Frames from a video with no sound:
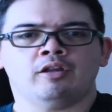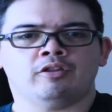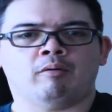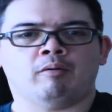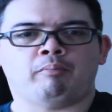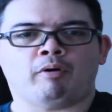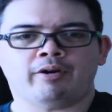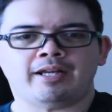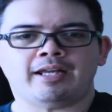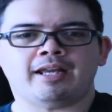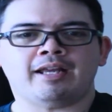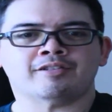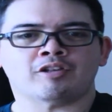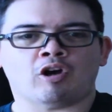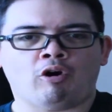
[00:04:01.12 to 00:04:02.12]
The body
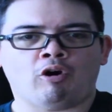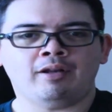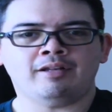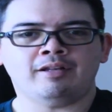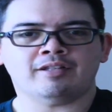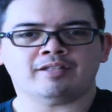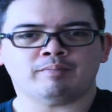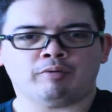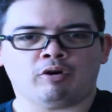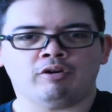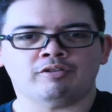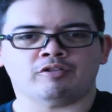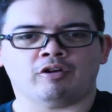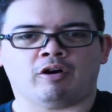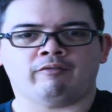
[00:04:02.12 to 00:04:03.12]
is only
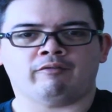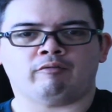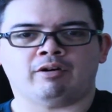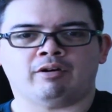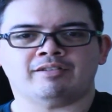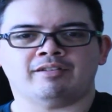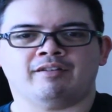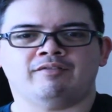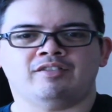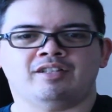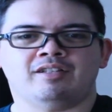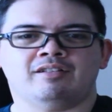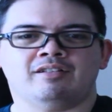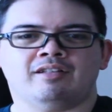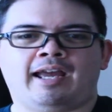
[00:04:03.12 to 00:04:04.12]
disposed of once it
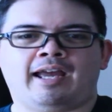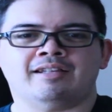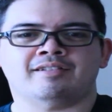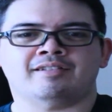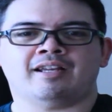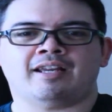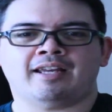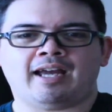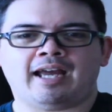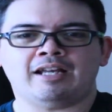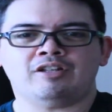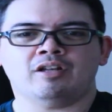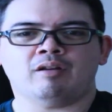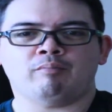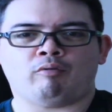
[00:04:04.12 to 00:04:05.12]
has
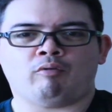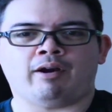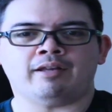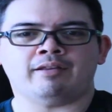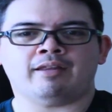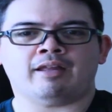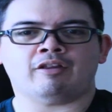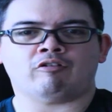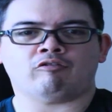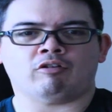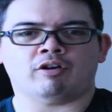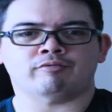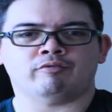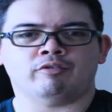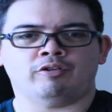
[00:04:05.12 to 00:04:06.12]
decayed to the point that the
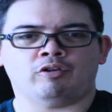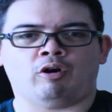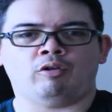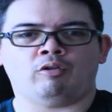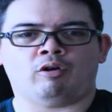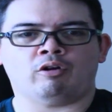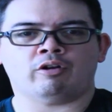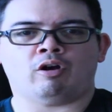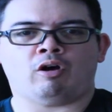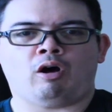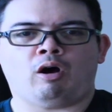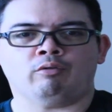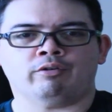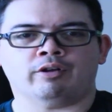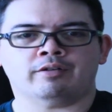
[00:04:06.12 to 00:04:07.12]
cross will no longer
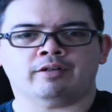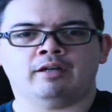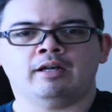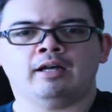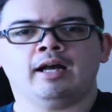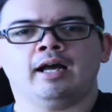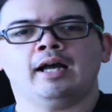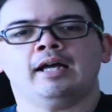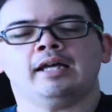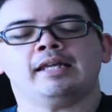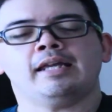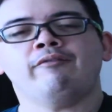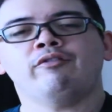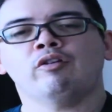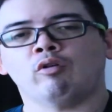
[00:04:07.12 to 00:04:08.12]
hold it.
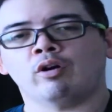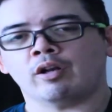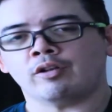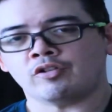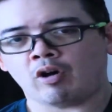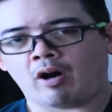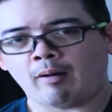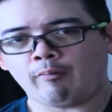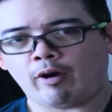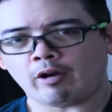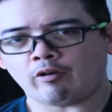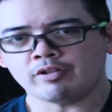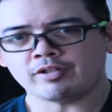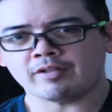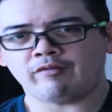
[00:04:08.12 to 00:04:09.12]
If you were to die by
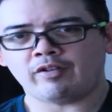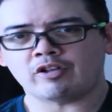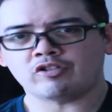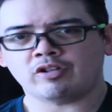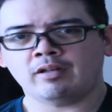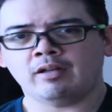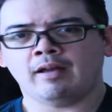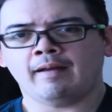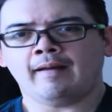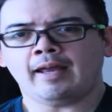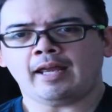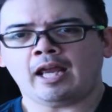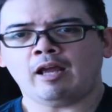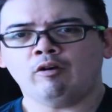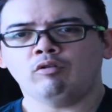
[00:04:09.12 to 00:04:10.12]
crucifixion,
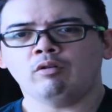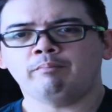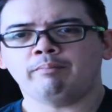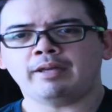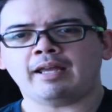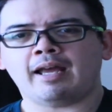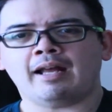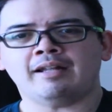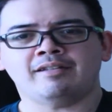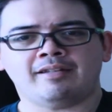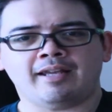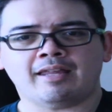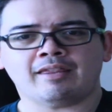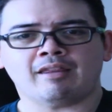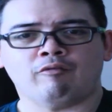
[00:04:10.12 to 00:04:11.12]
it would be a
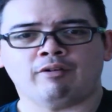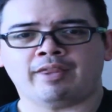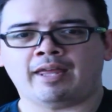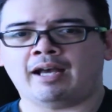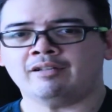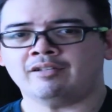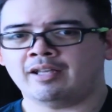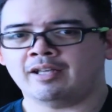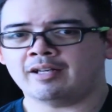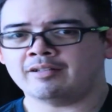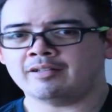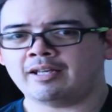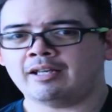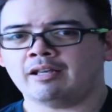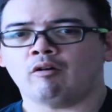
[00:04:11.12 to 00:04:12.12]
death without
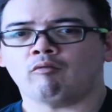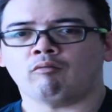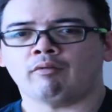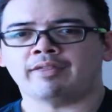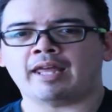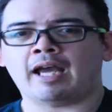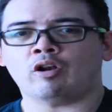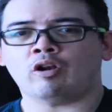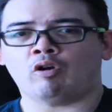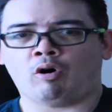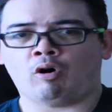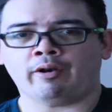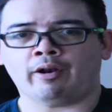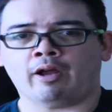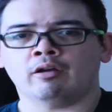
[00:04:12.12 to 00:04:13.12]
dignity, without
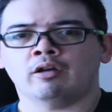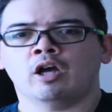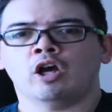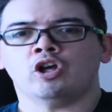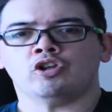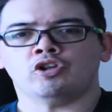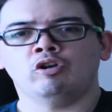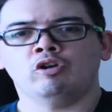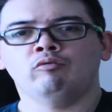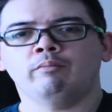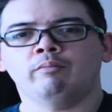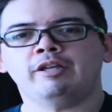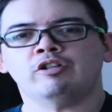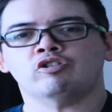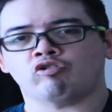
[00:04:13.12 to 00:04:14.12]
honor. You will
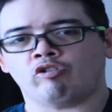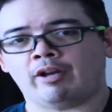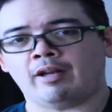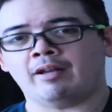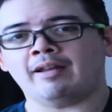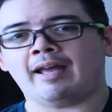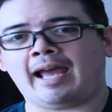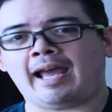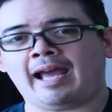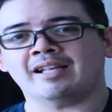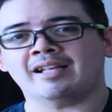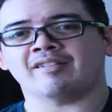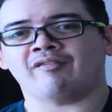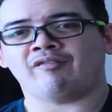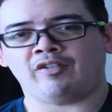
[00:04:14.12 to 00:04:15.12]
be treated
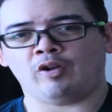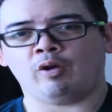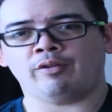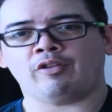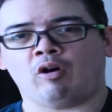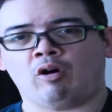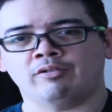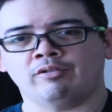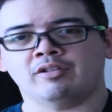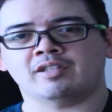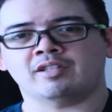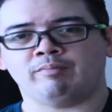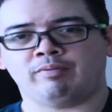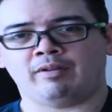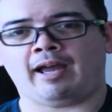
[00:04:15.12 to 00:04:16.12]
as filth on
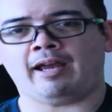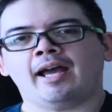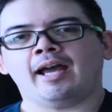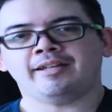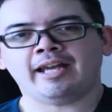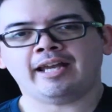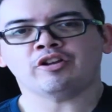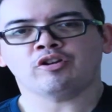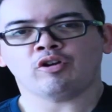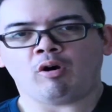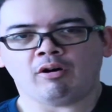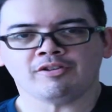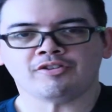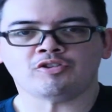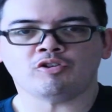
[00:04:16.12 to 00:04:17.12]
display. And yet
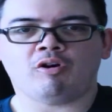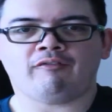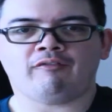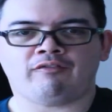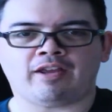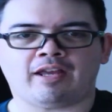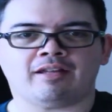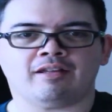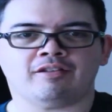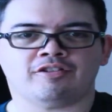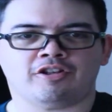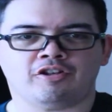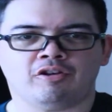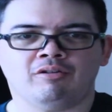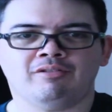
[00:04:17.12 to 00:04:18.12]
God saw fit
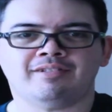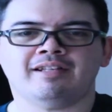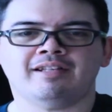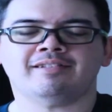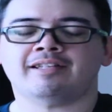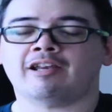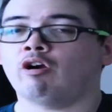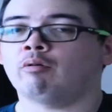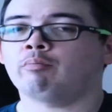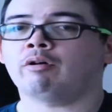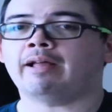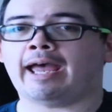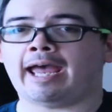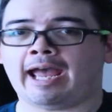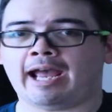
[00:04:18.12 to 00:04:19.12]
to use this
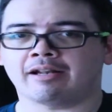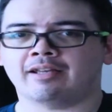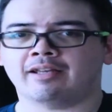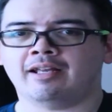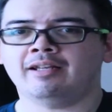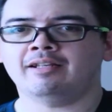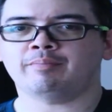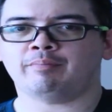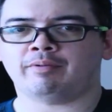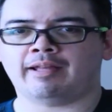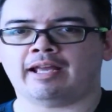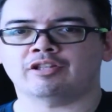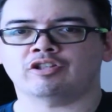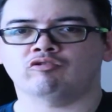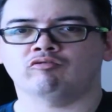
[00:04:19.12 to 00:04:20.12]
terrible act in his
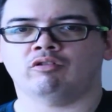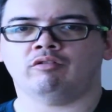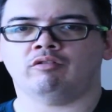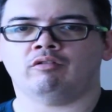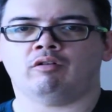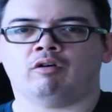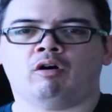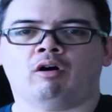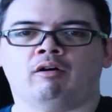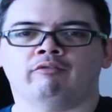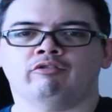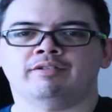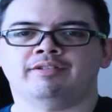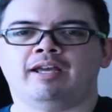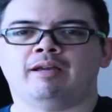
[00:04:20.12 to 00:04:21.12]
plan
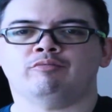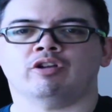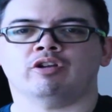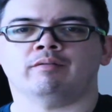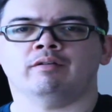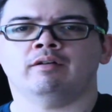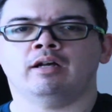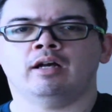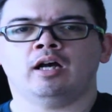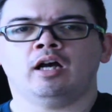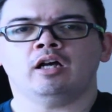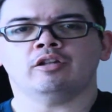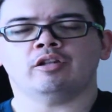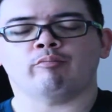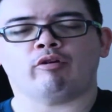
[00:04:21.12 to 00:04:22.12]
of redemption.
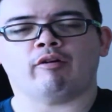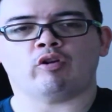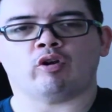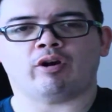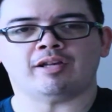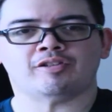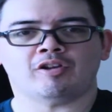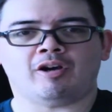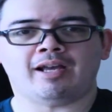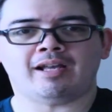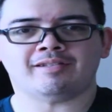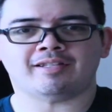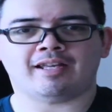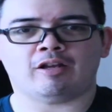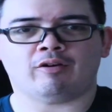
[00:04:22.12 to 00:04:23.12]
The prophet
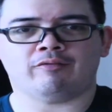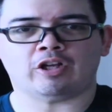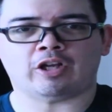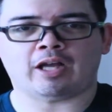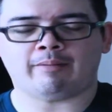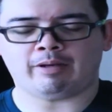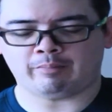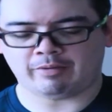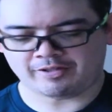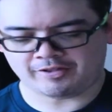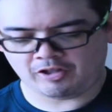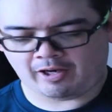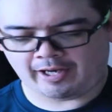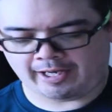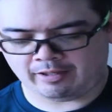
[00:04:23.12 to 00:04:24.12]
Isaiah said of the coming
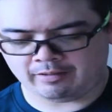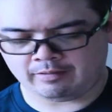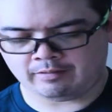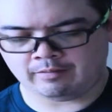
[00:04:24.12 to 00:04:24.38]
Messiah,